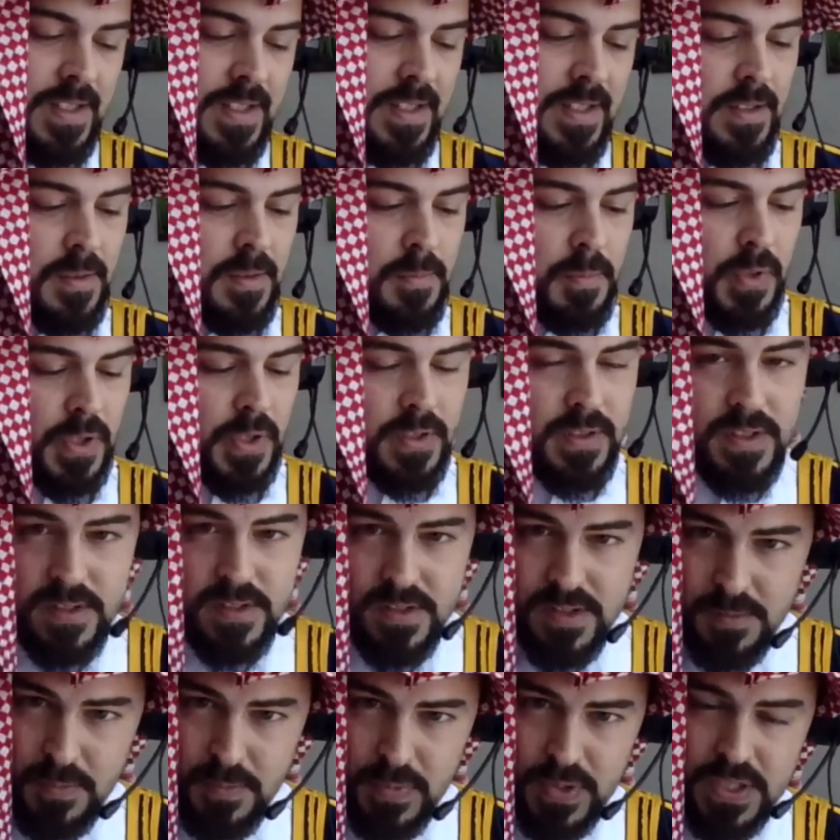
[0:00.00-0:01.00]
and the
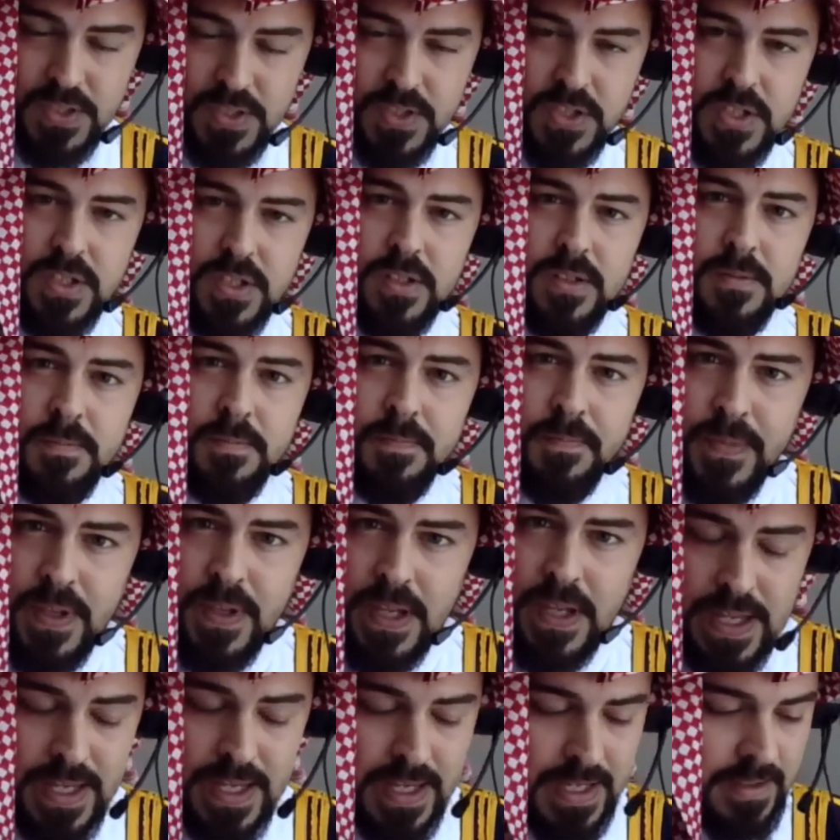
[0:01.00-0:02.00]
participation
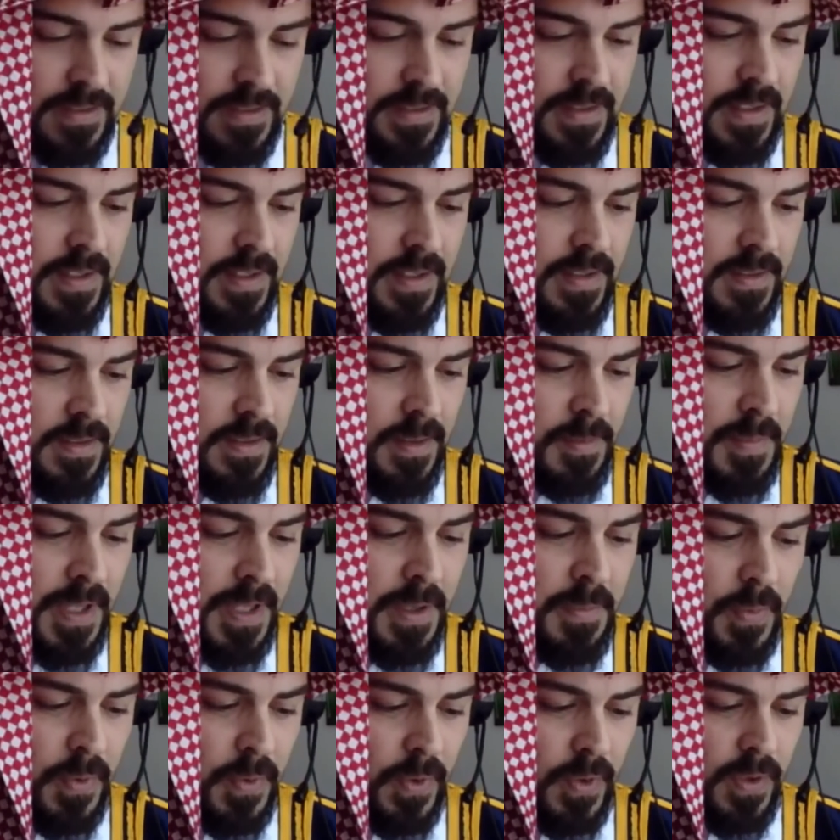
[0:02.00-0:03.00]
and the
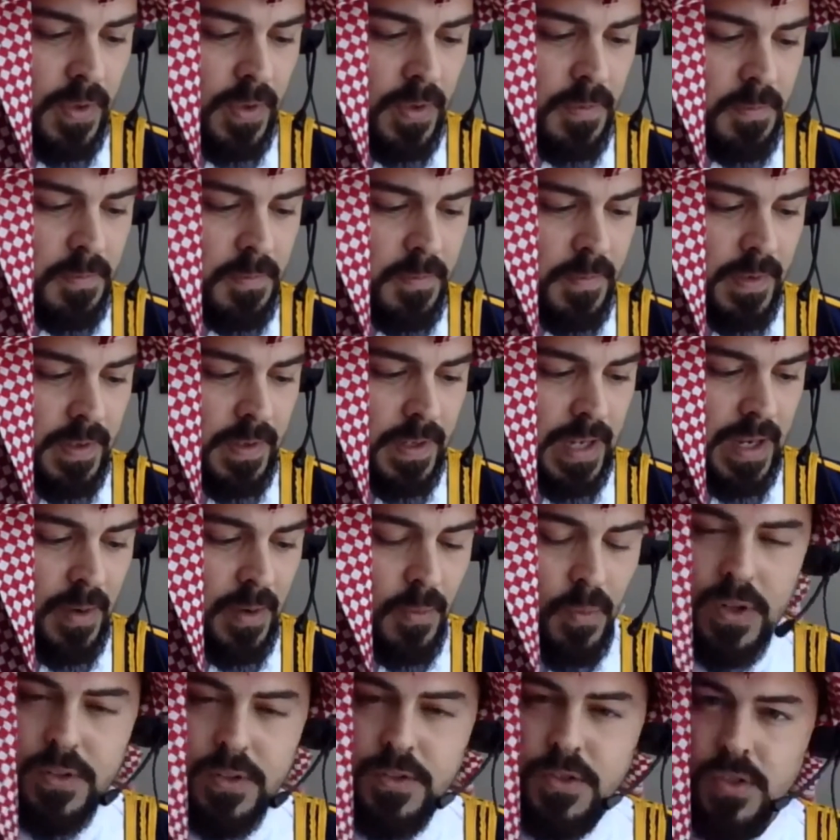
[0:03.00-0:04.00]
paper, I
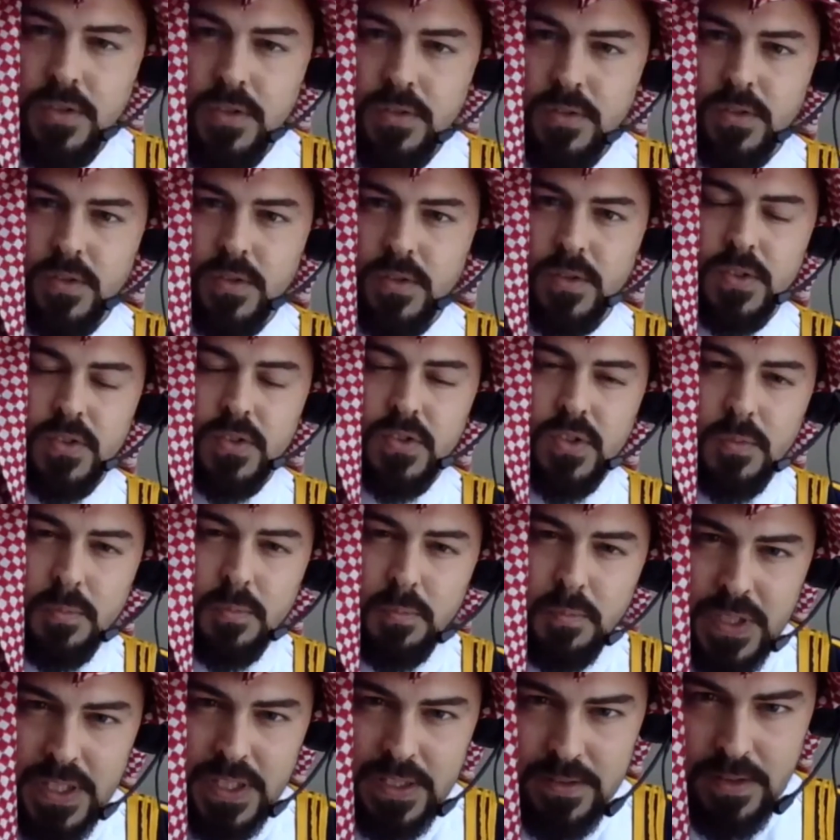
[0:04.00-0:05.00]
want you to
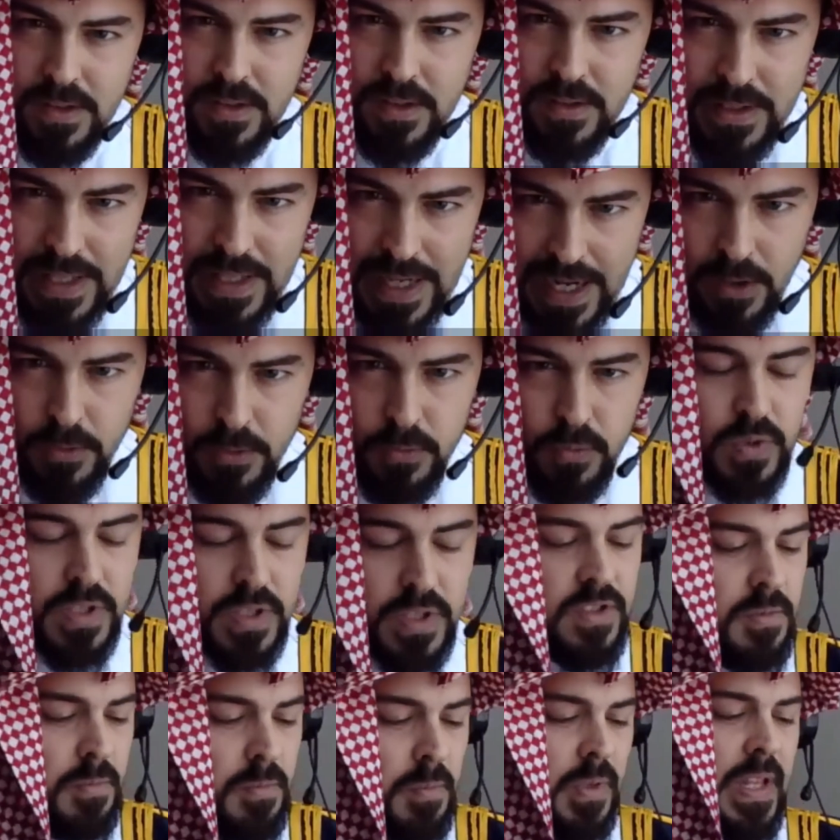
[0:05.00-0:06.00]
submit an
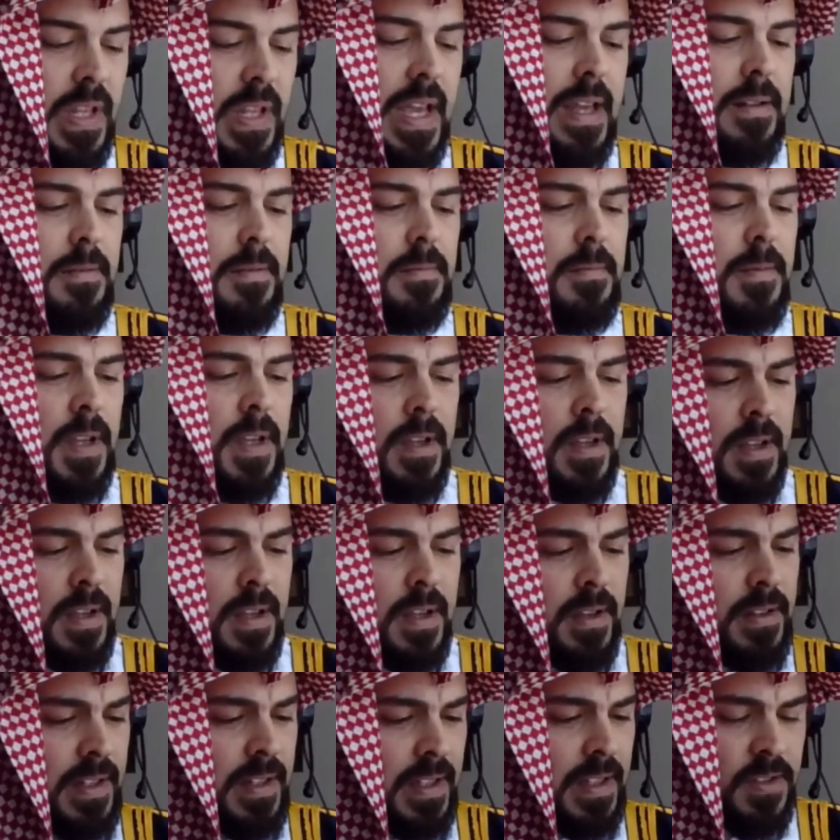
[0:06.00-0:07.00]
outreach plan.
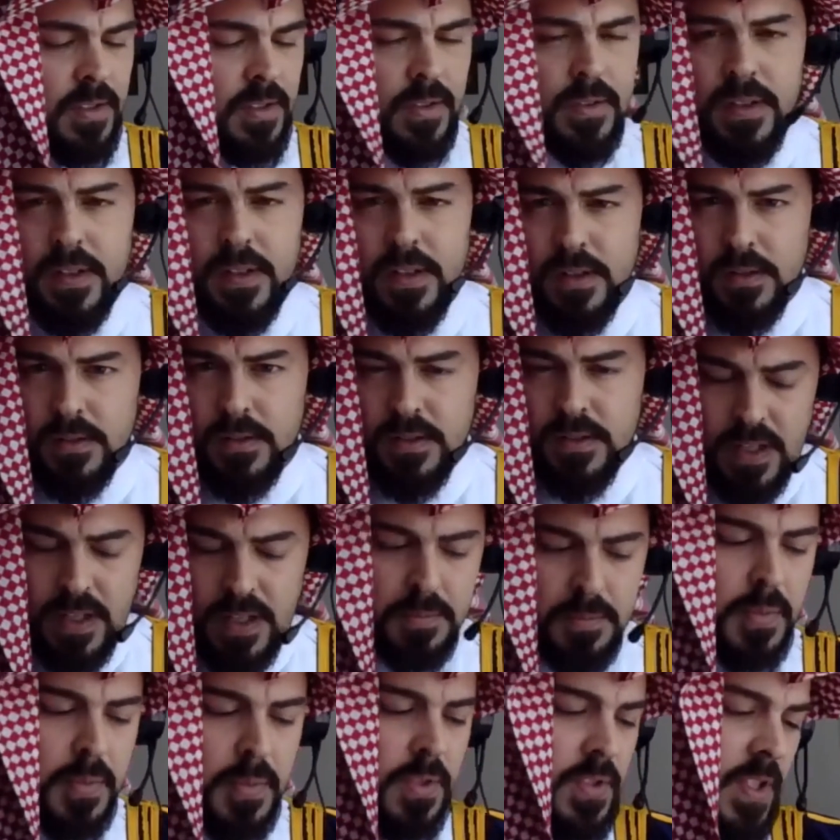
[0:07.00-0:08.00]
That's only
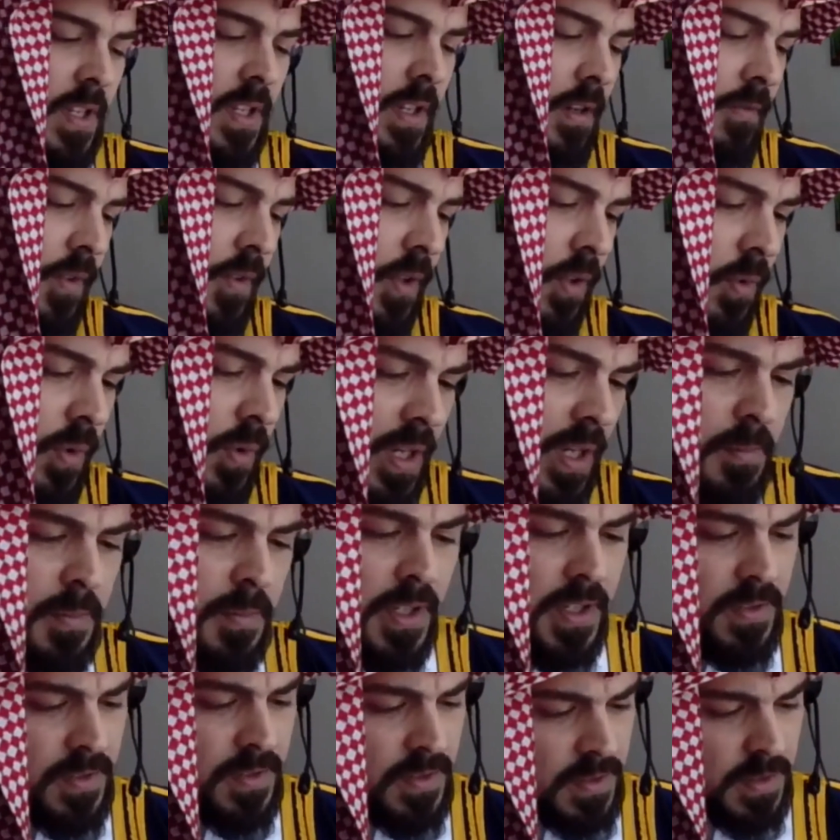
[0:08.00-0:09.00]
10% of your grade,
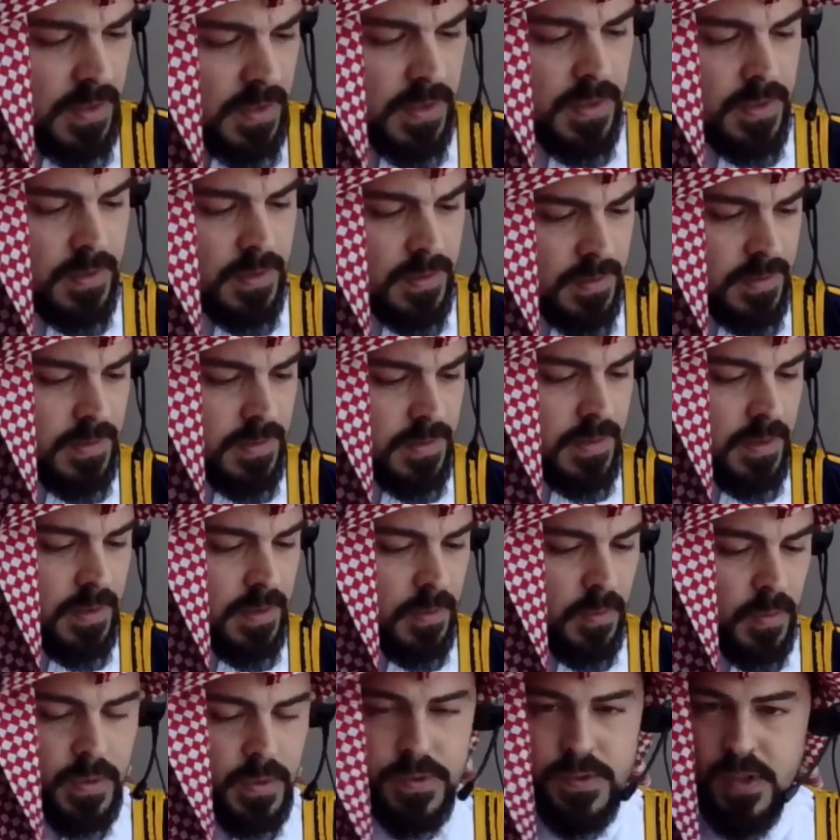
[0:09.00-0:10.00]
but it's still,
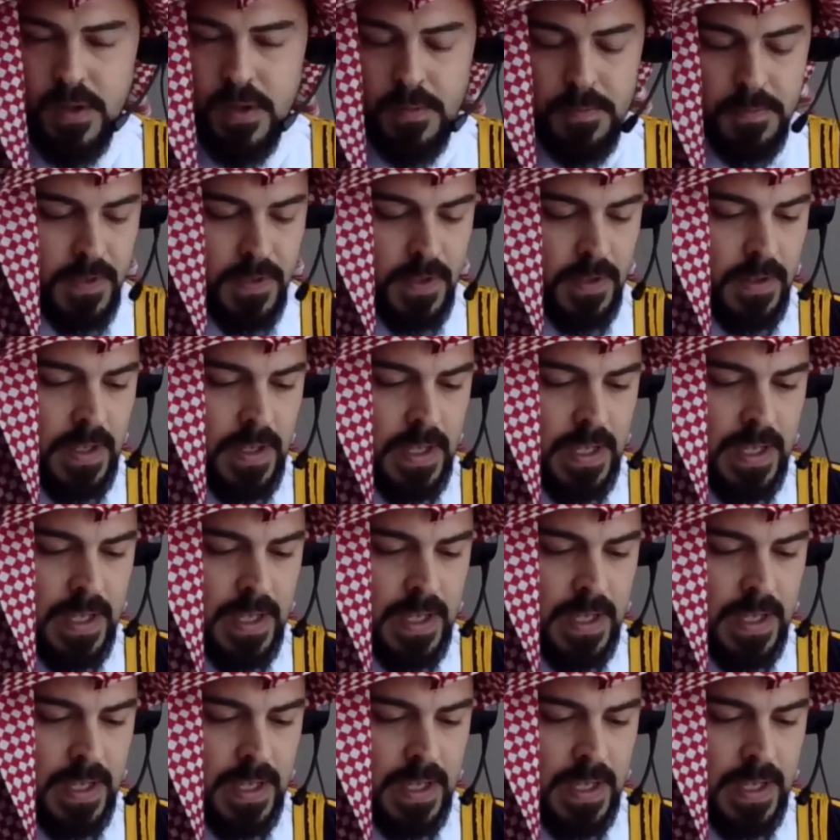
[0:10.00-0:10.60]
worth something.